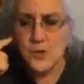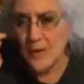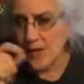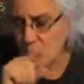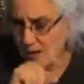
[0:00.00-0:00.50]
You
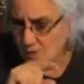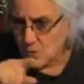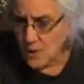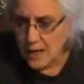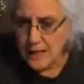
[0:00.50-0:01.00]
would actually have to
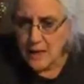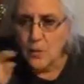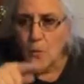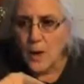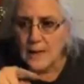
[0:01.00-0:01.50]
write in
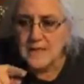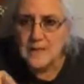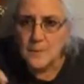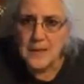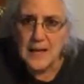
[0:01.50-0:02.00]
what is
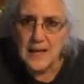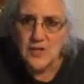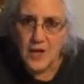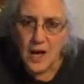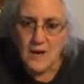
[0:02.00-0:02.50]
the
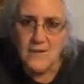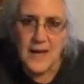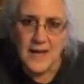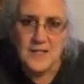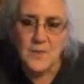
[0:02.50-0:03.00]
pH of
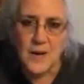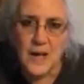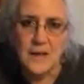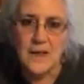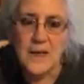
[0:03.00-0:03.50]
X
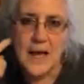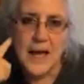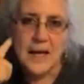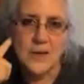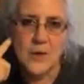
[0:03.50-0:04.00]
brand,
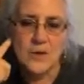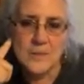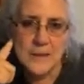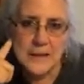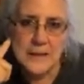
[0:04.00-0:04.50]
and
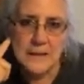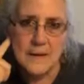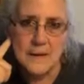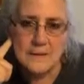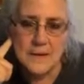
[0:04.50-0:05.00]
ultimately
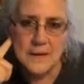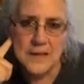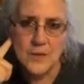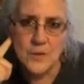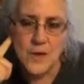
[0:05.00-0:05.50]
they'll
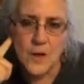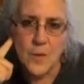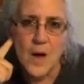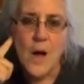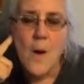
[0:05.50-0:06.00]
let you
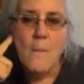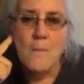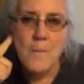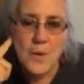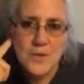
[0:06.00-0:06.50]
know.
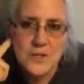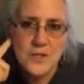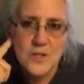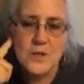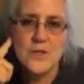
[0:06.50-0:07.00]
Most
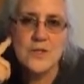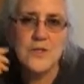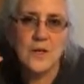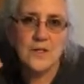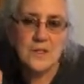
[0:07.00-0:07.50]

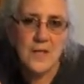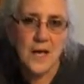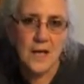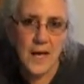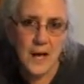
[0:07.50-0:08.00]
detergents are
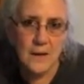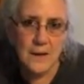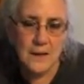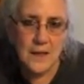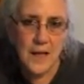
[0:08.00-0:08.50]
slightly
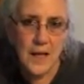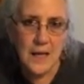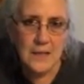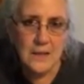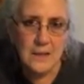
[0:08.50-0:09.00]
alkaline,
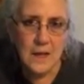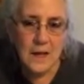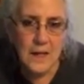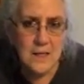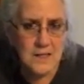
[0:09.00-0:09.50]
8,
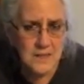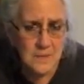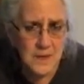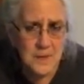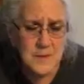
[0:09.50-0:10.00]
9,
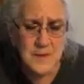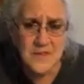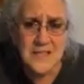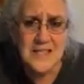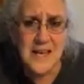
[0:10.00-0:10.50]
sometimes
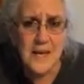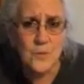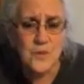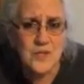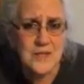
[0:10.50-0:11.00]
even
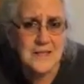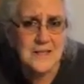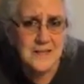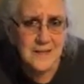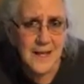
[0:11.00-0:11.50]
10, which isn't
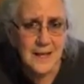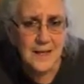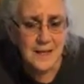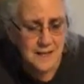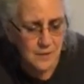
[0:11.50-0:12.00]

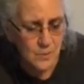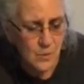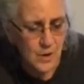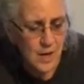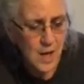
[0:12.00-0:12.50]
slightly
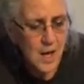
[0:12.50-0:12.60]
anymore.